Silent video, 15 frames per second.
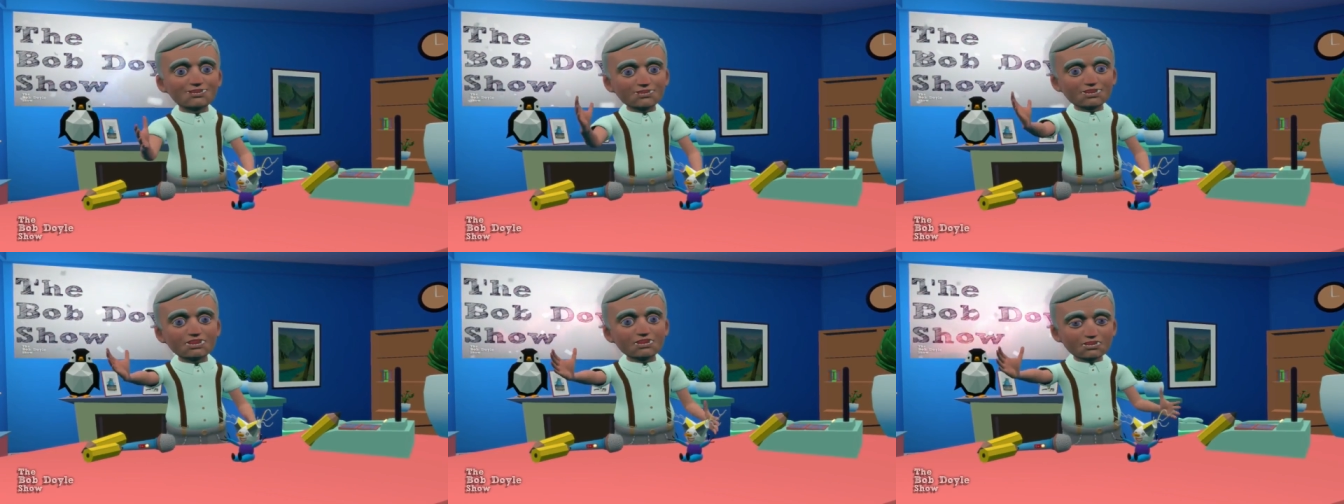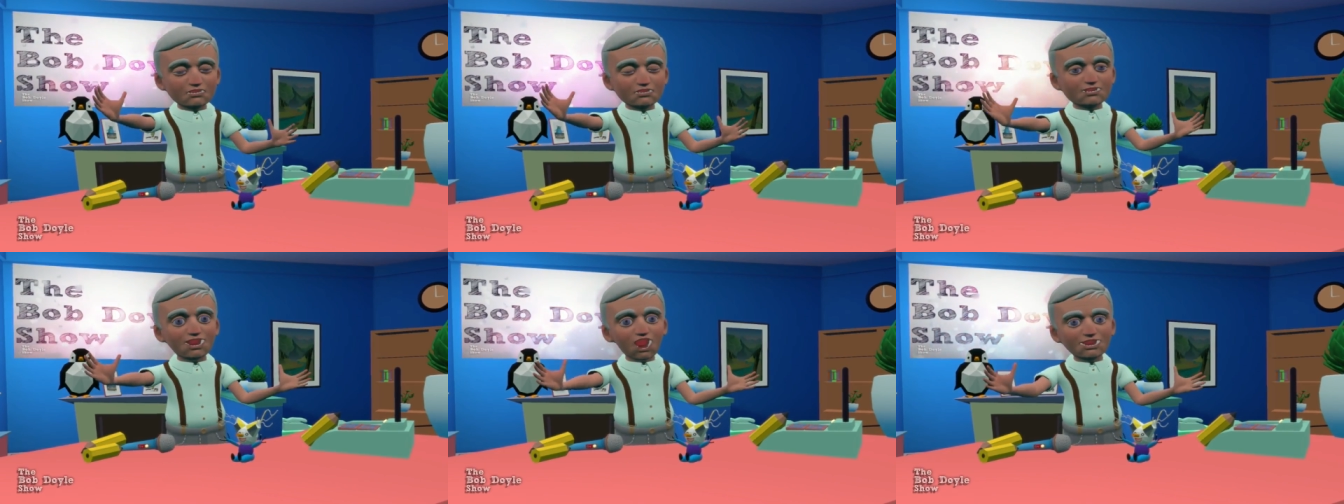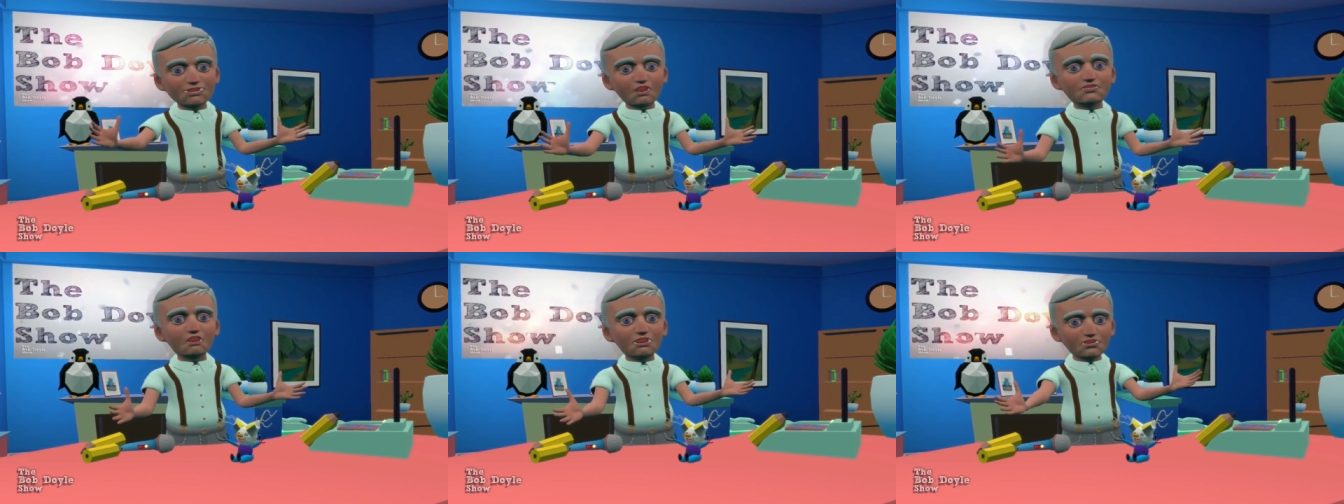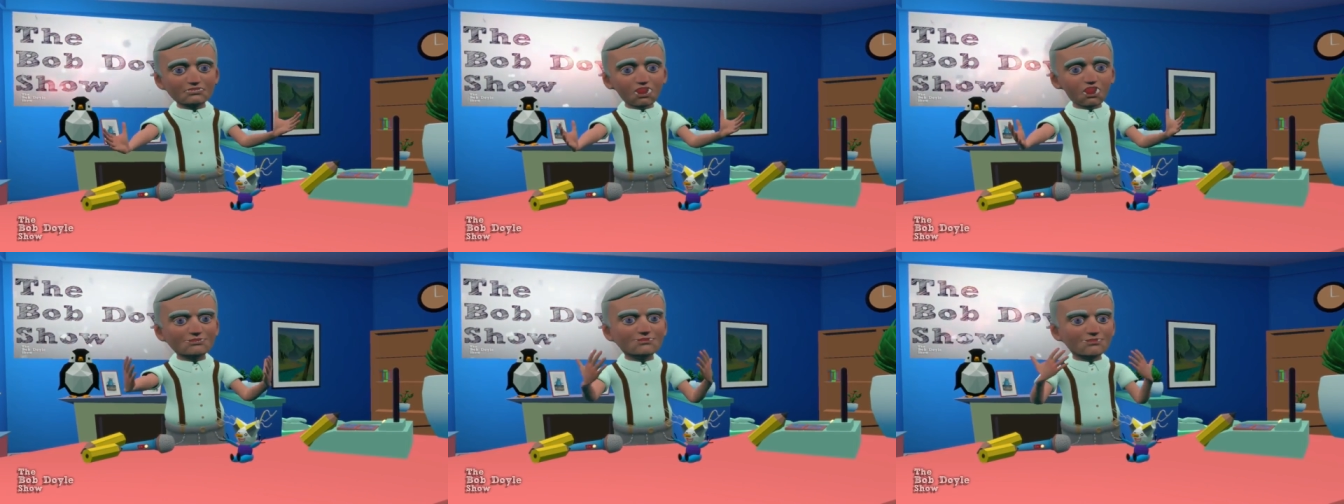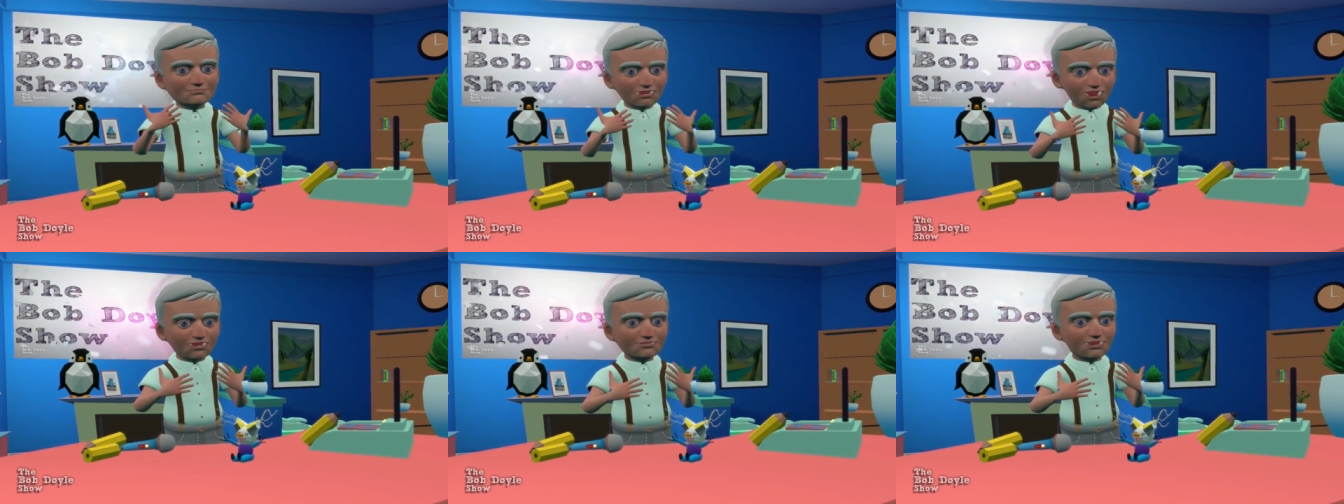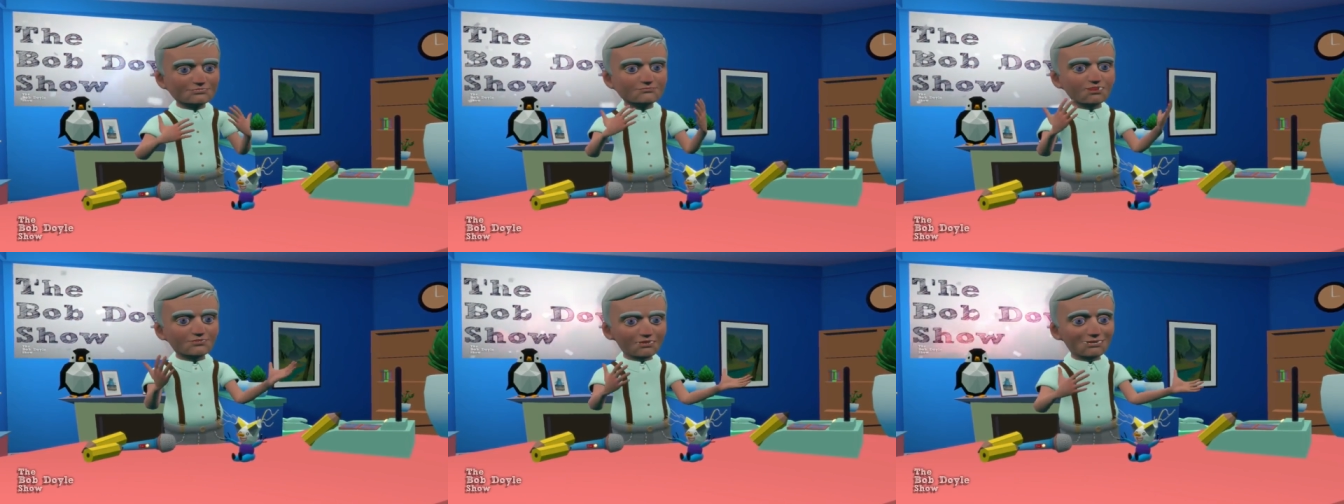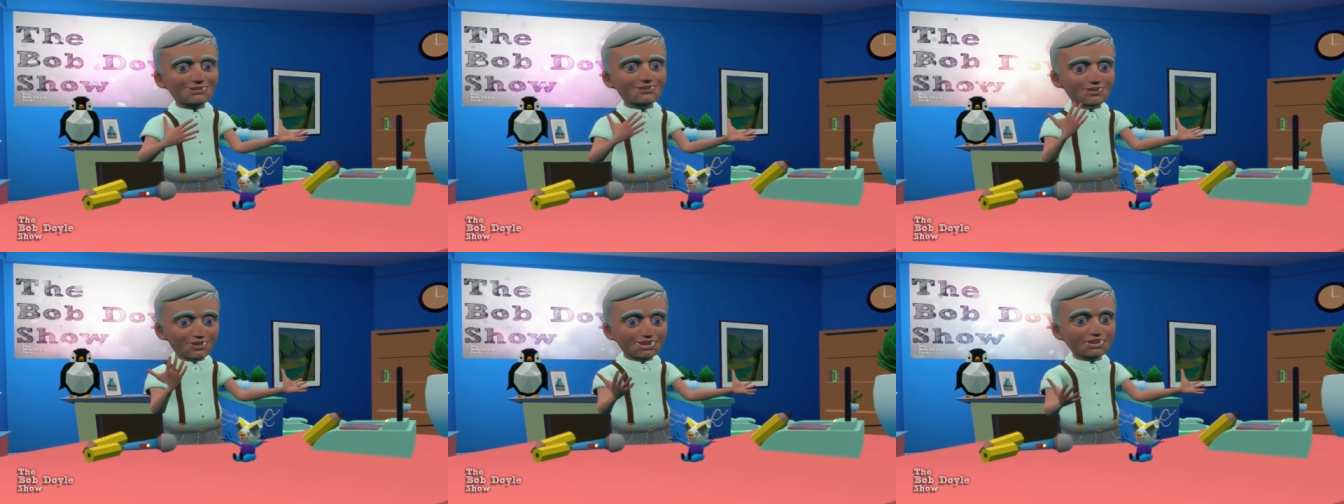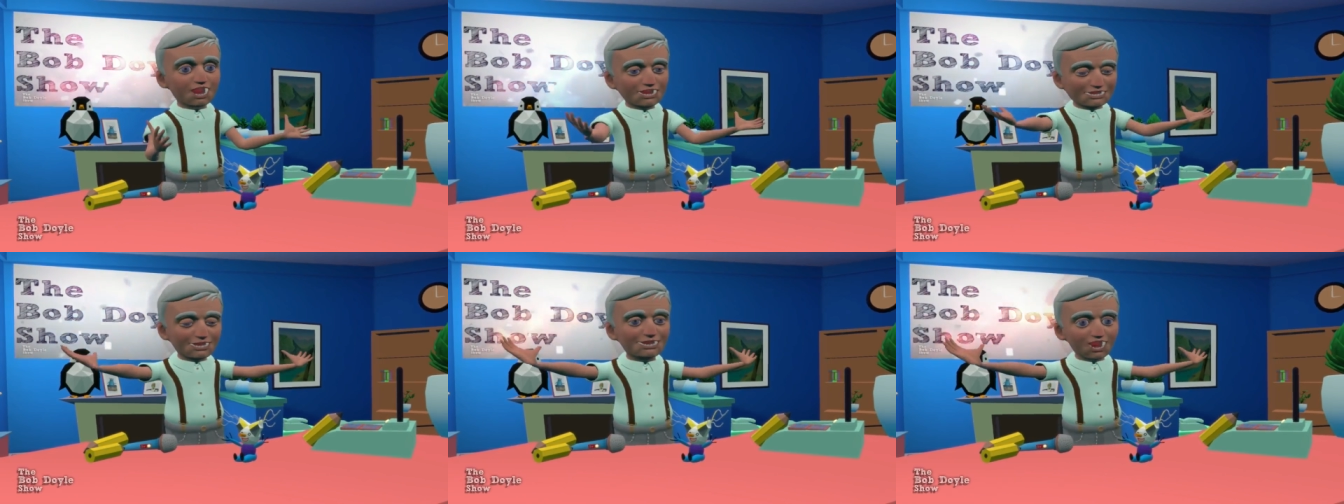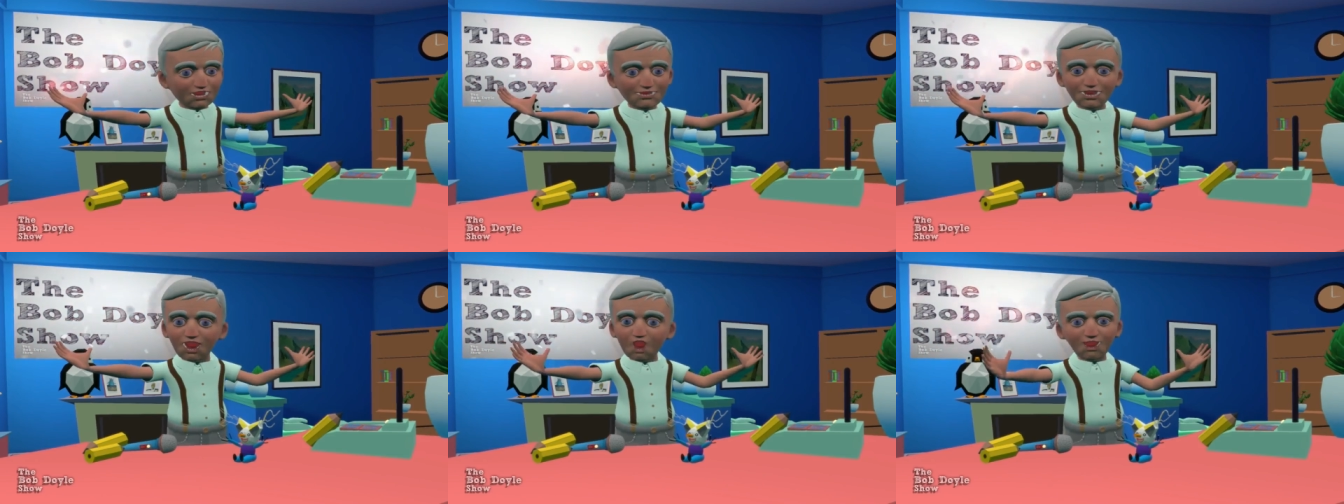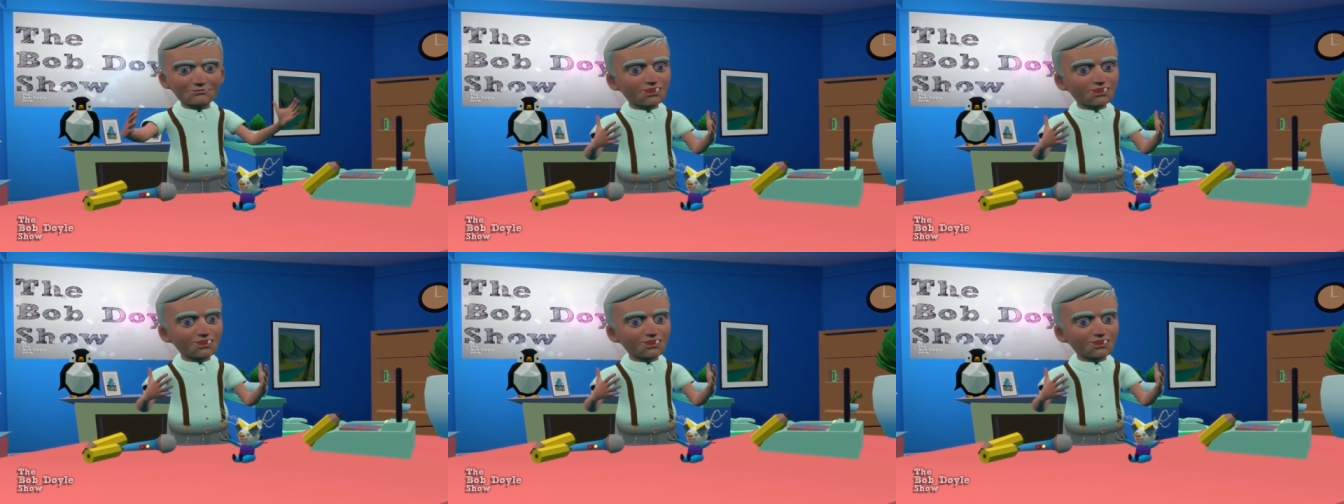Mark, when you're done talking to Congress, could you please just help me out with my reach?